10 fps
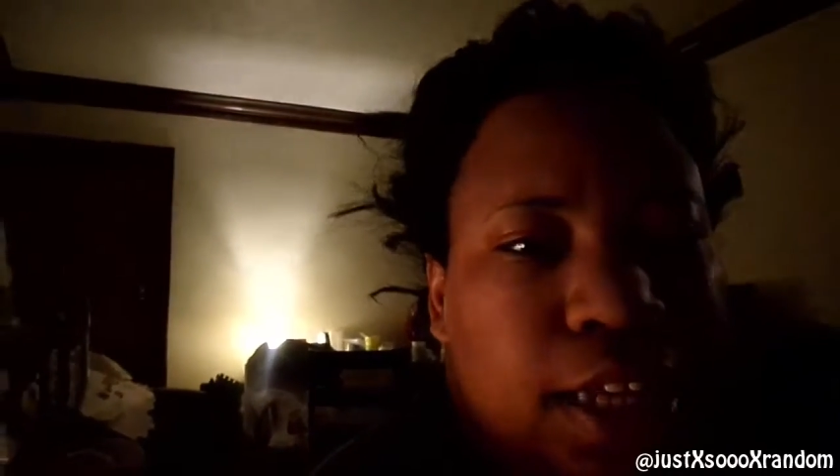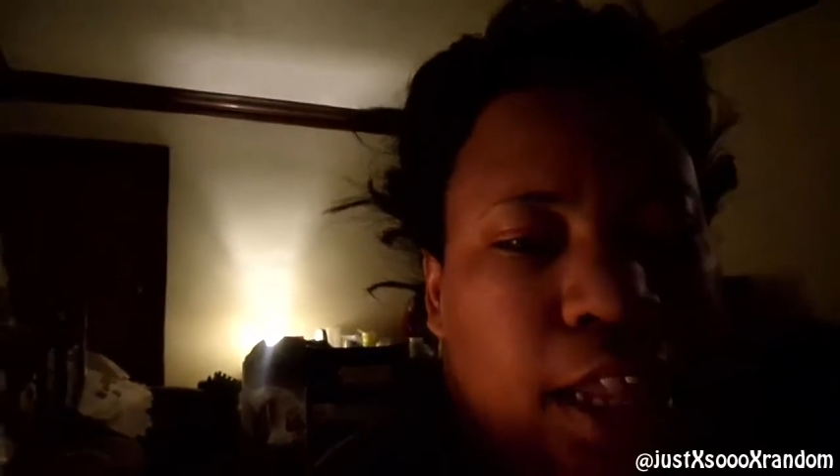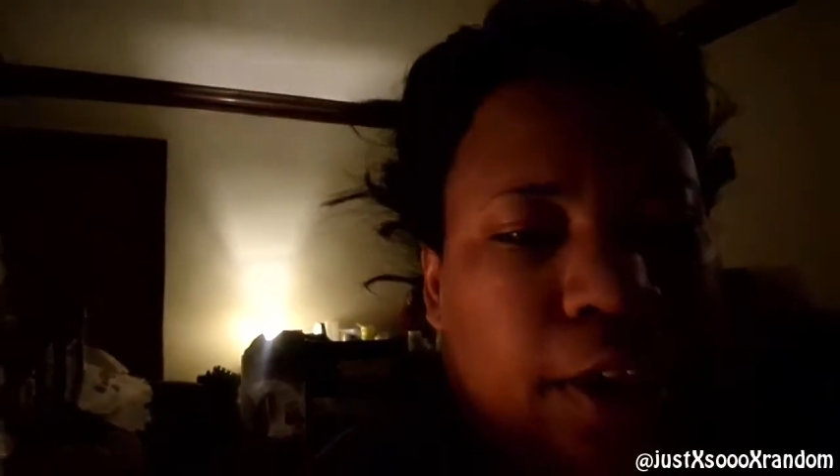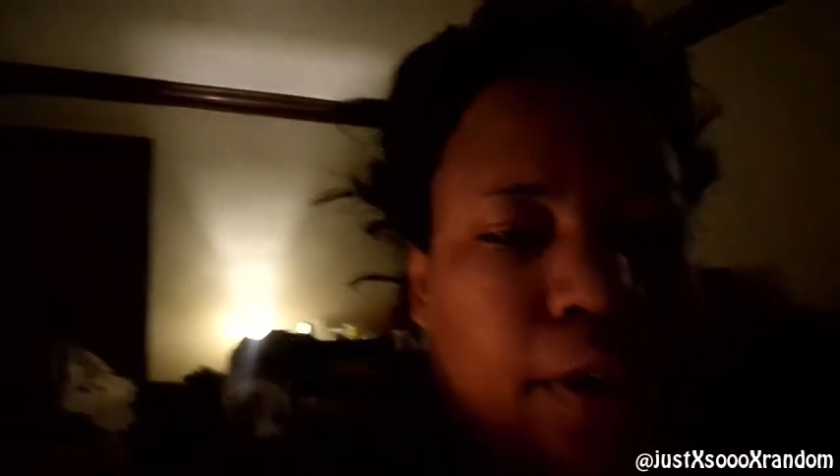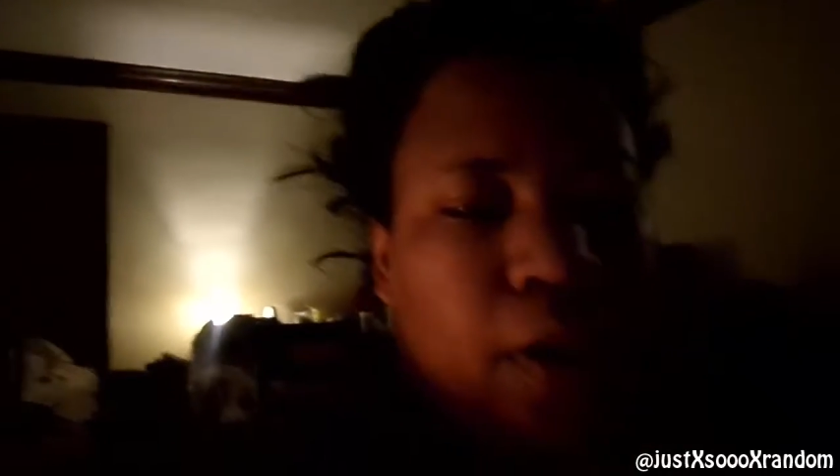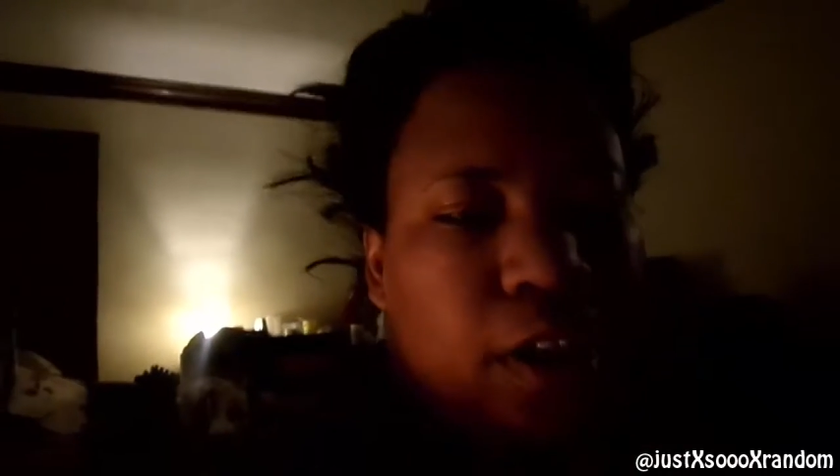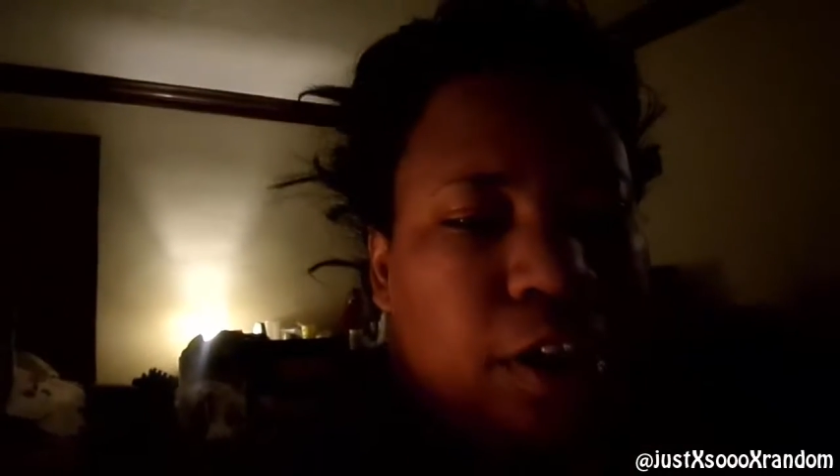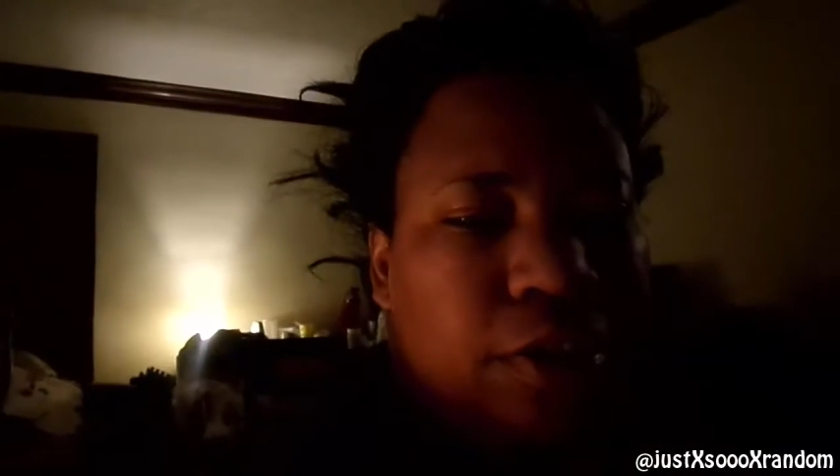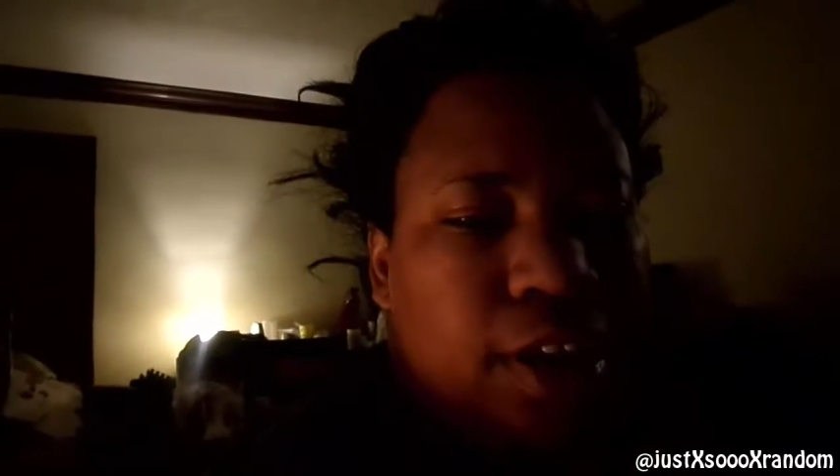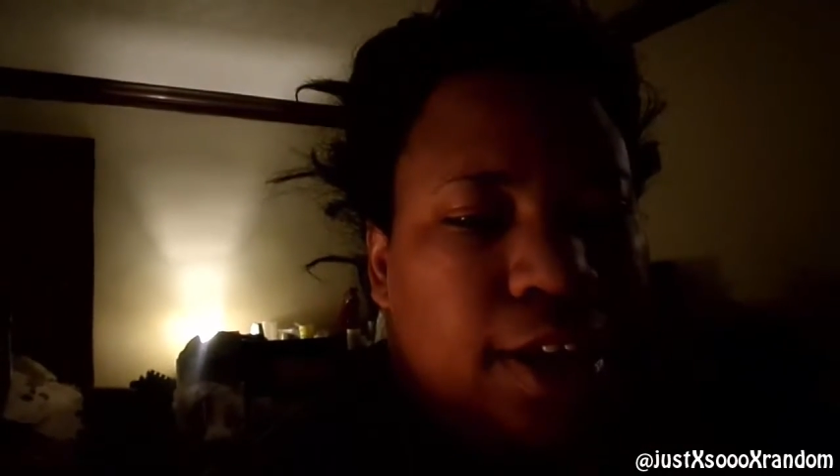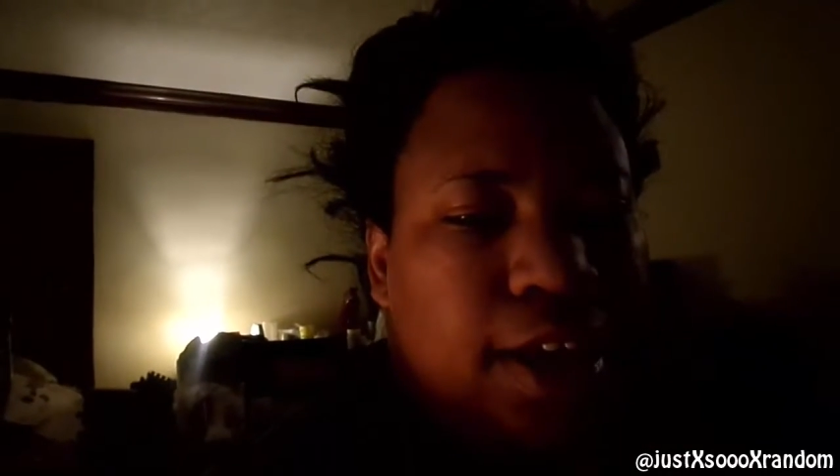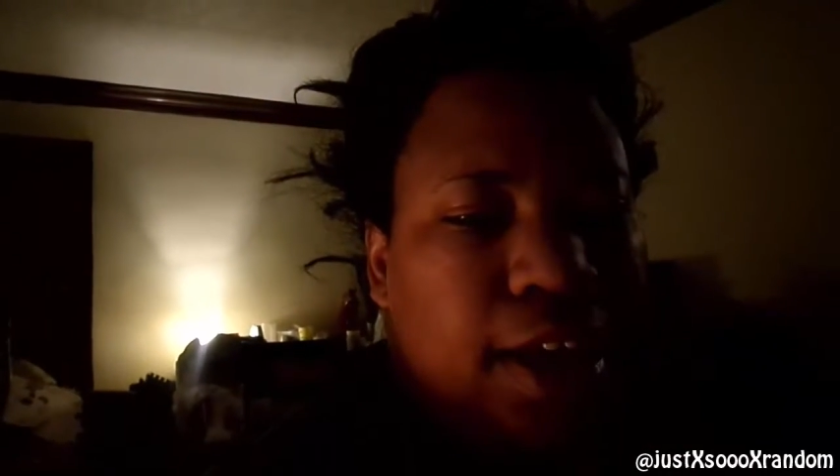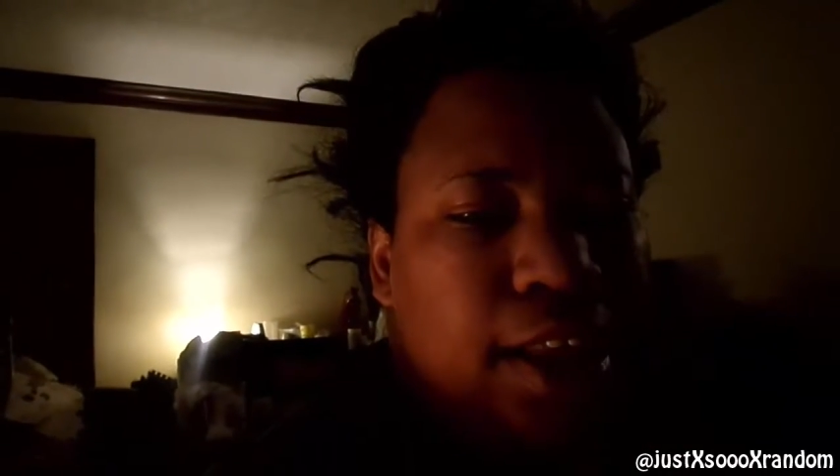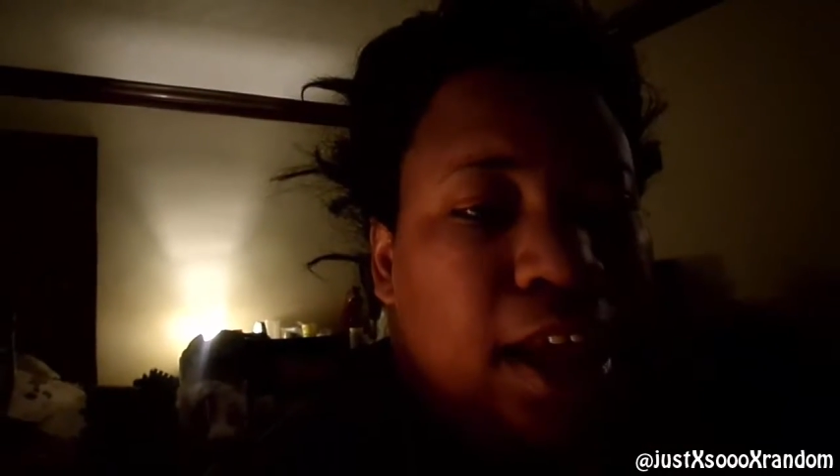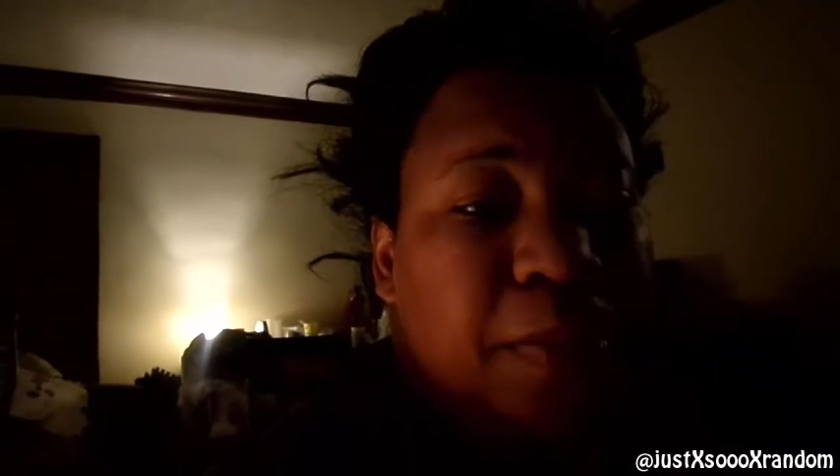salad earlier
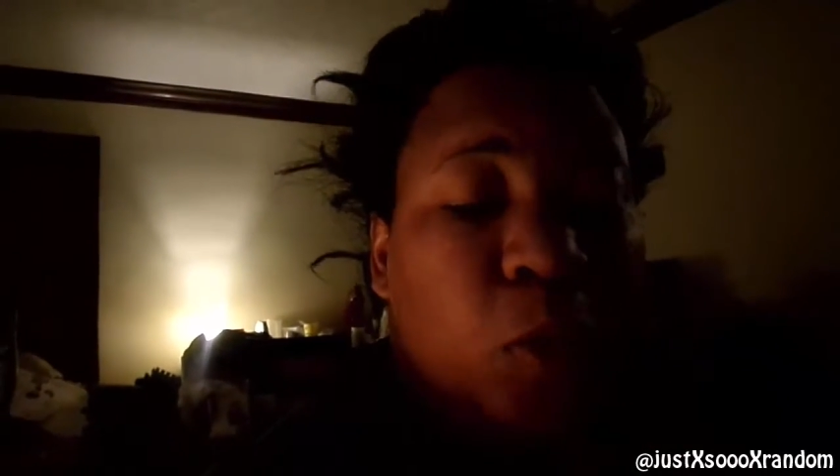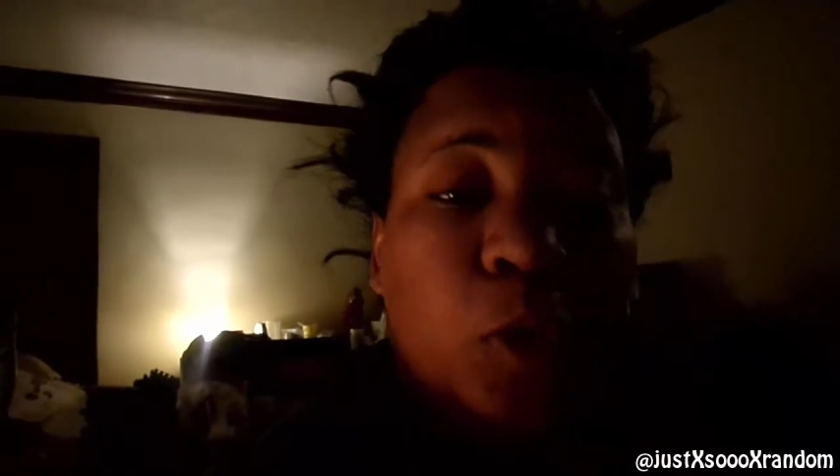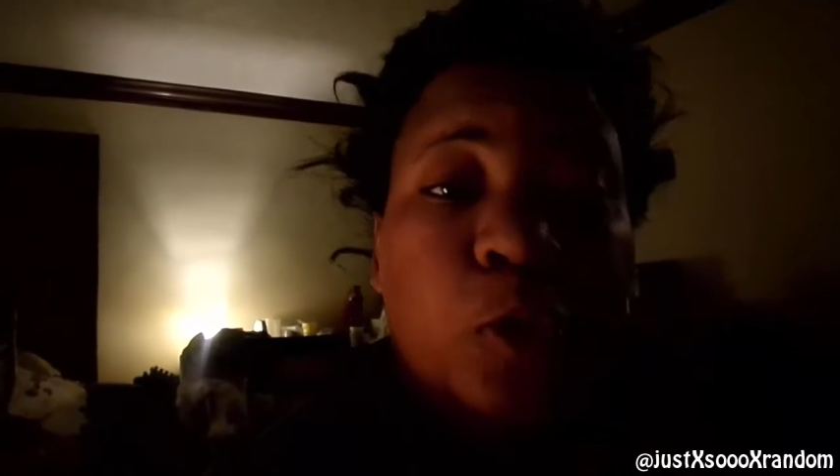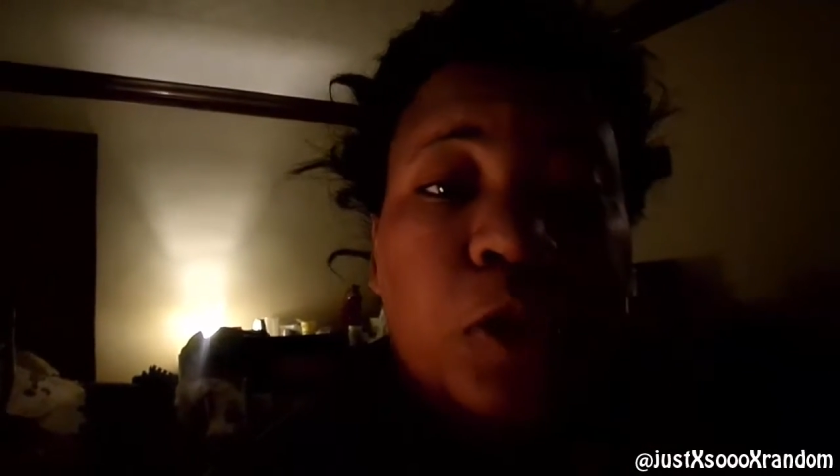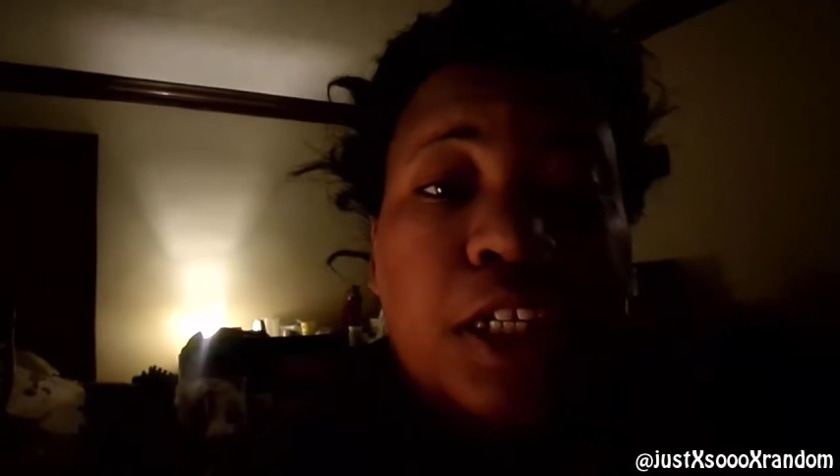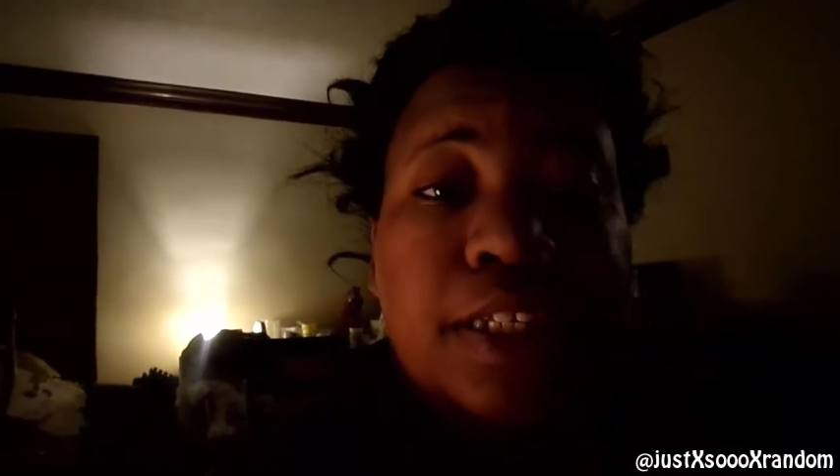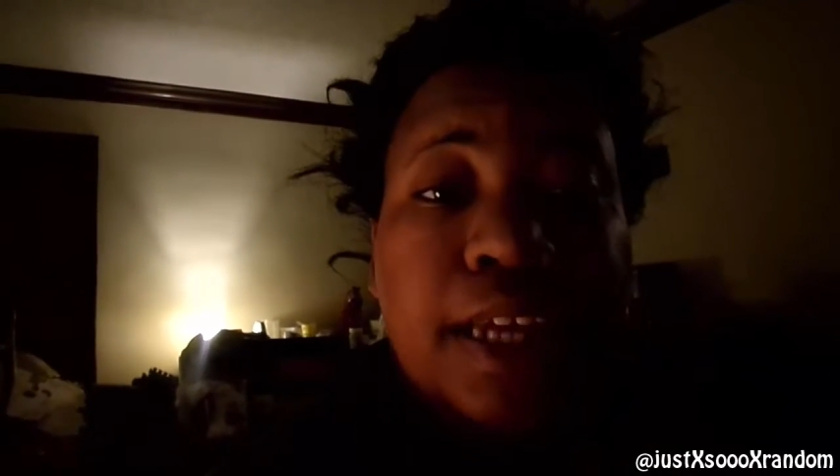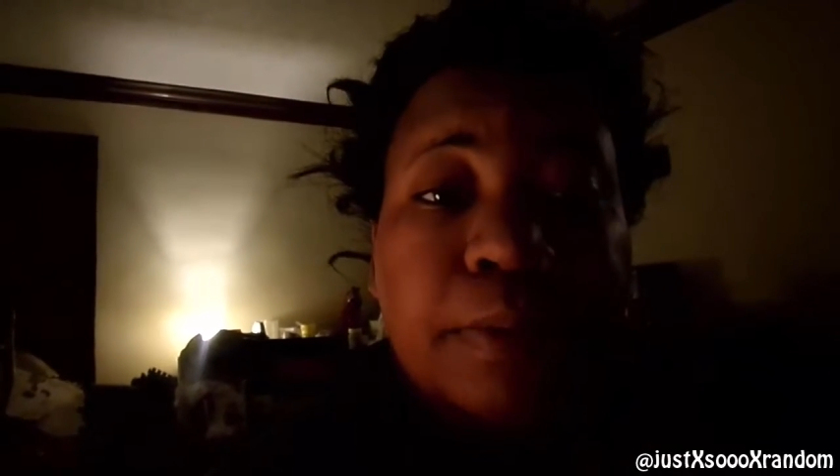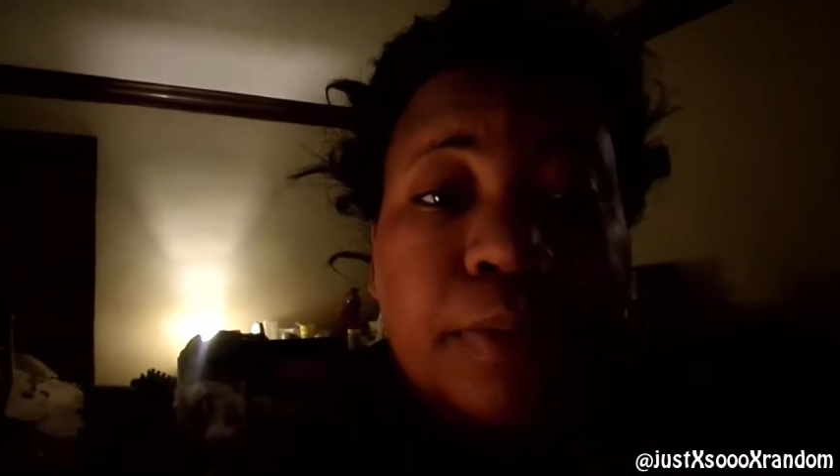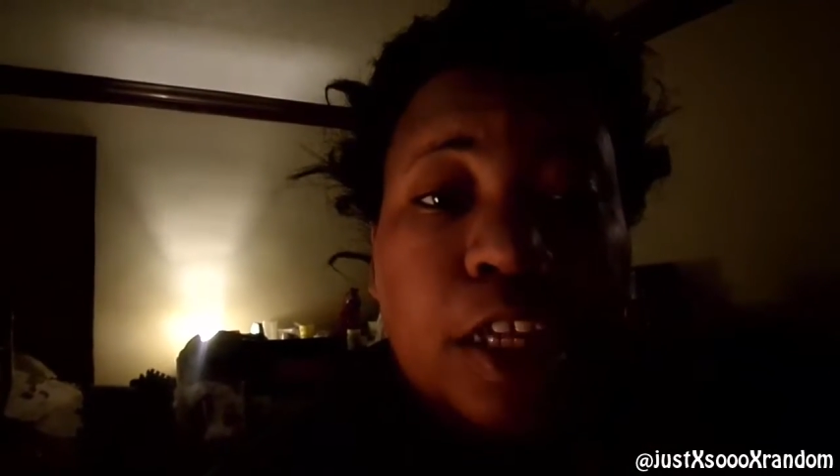today, and I'm going to eat some,